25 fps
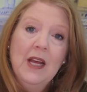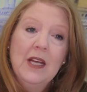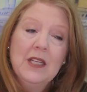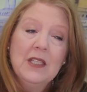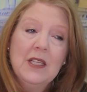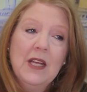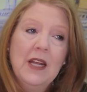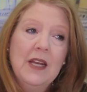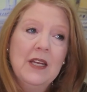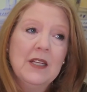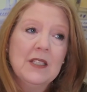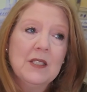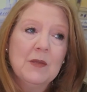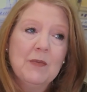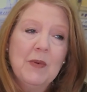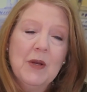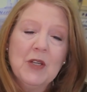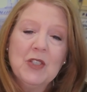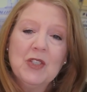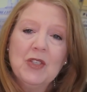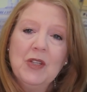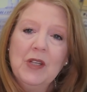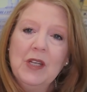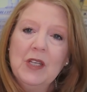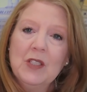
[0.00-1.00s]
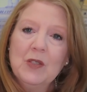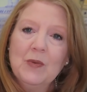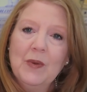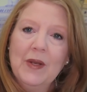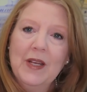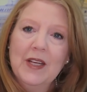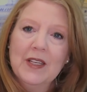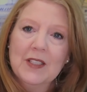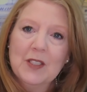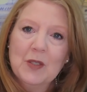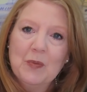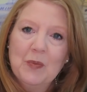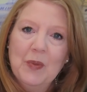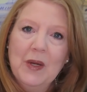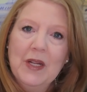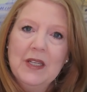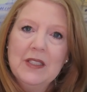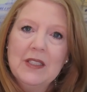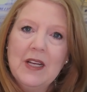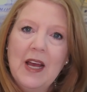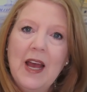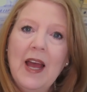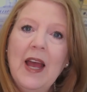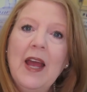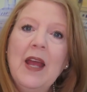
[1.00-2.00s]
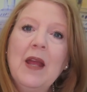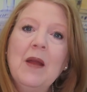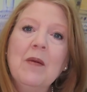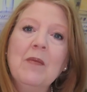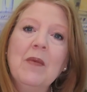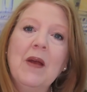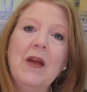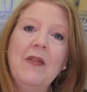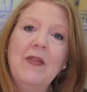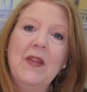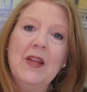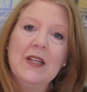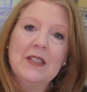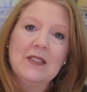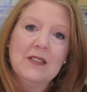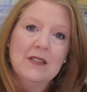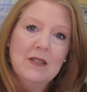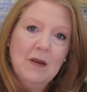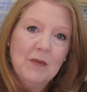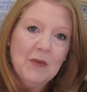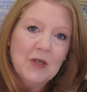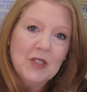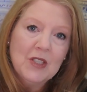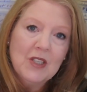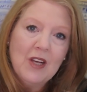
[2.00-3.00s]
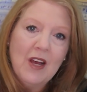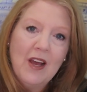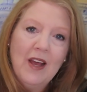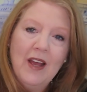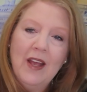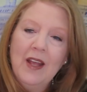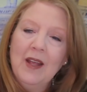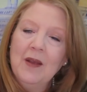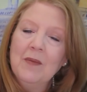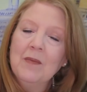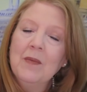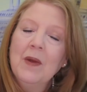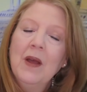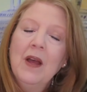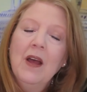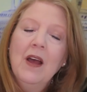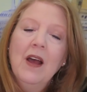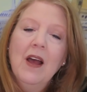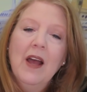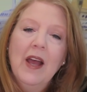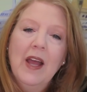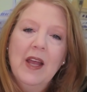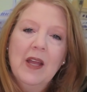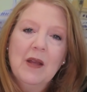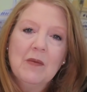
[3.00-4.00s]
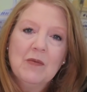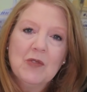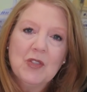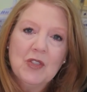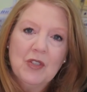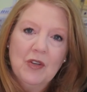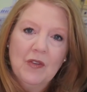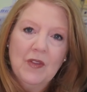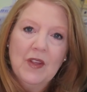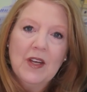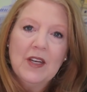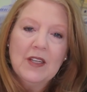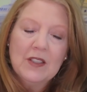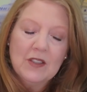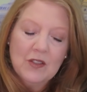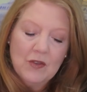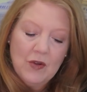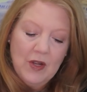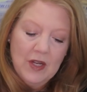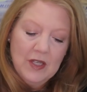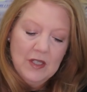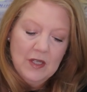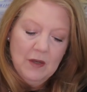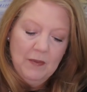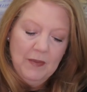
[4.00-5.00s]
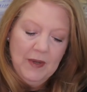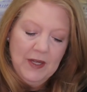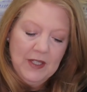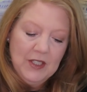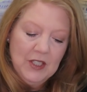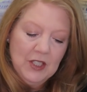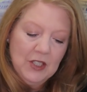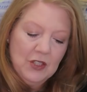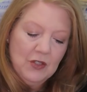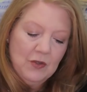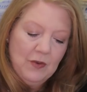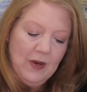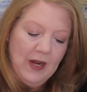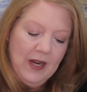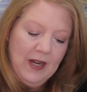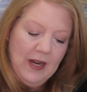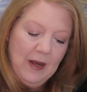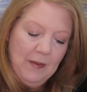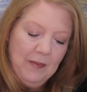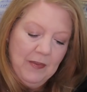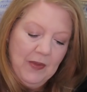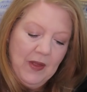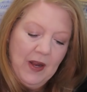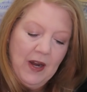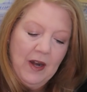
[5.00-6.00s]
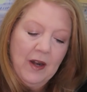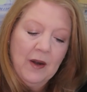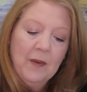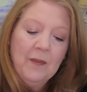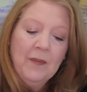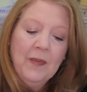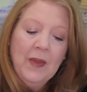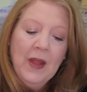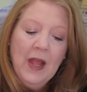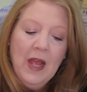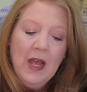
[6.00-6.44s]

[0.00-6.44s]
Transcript: And especially as we hit springtime and then summertime, I am sure that it's going to be just right up there.